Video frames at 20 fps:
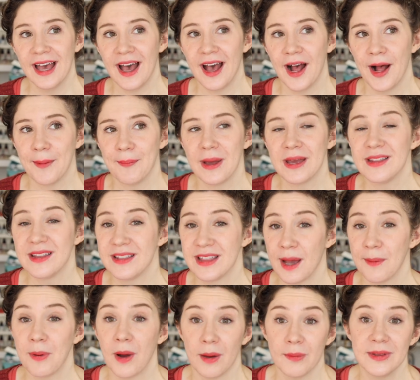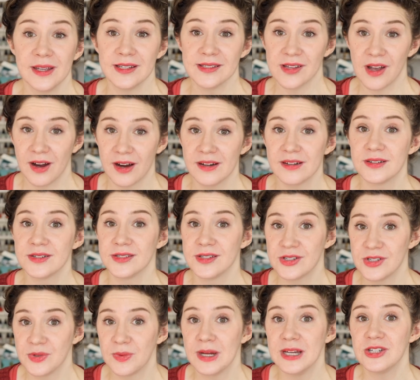Um, I think that probably is a harder
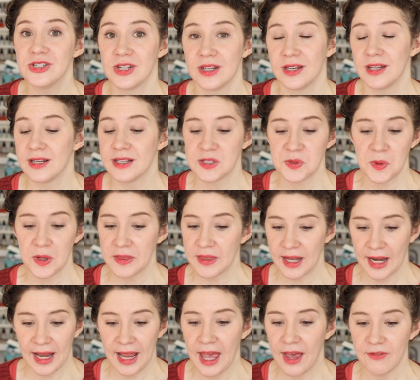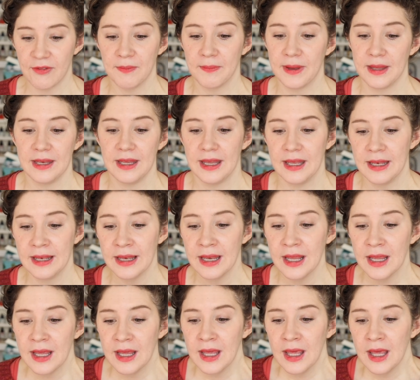situation, and it's one that I haven't been in.
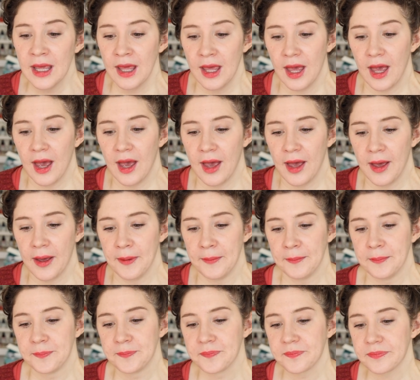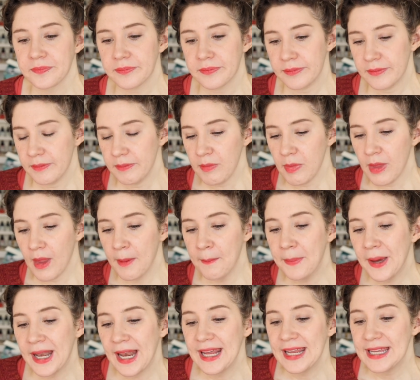Um,
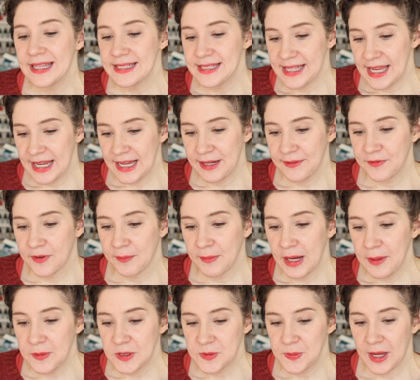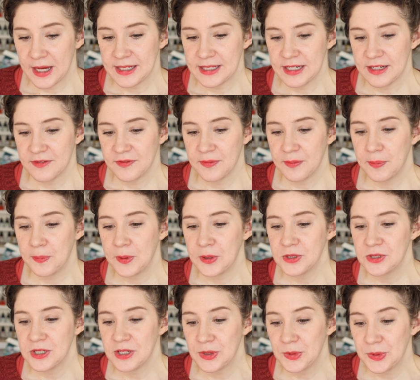But I can say from my perspective,
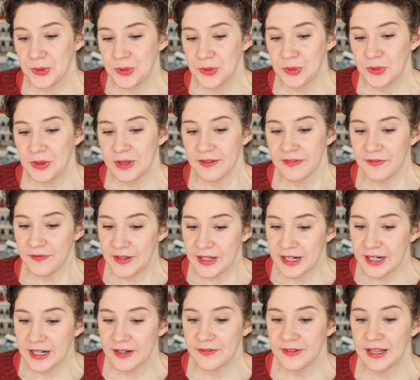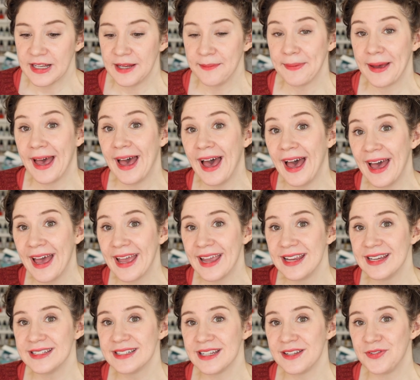pushing through the fear of getting
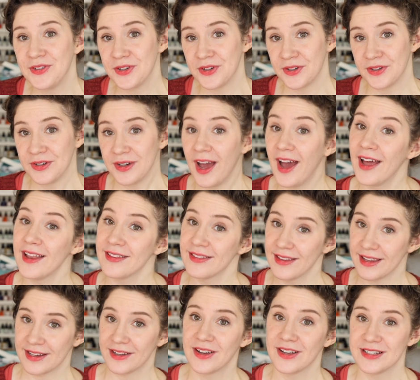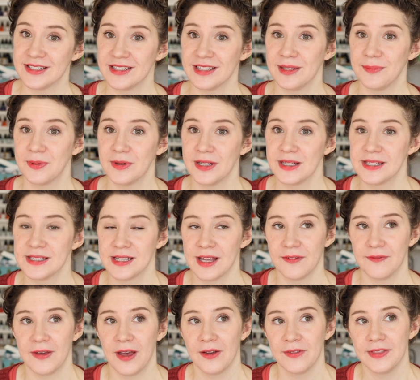behind, if you're not like constantly putting
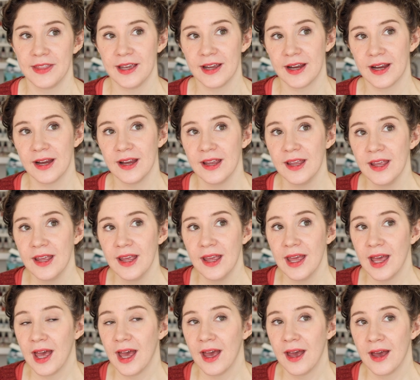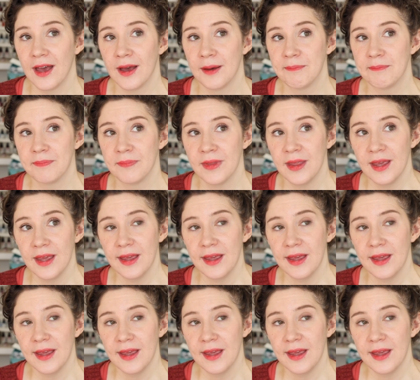stuff out there, um,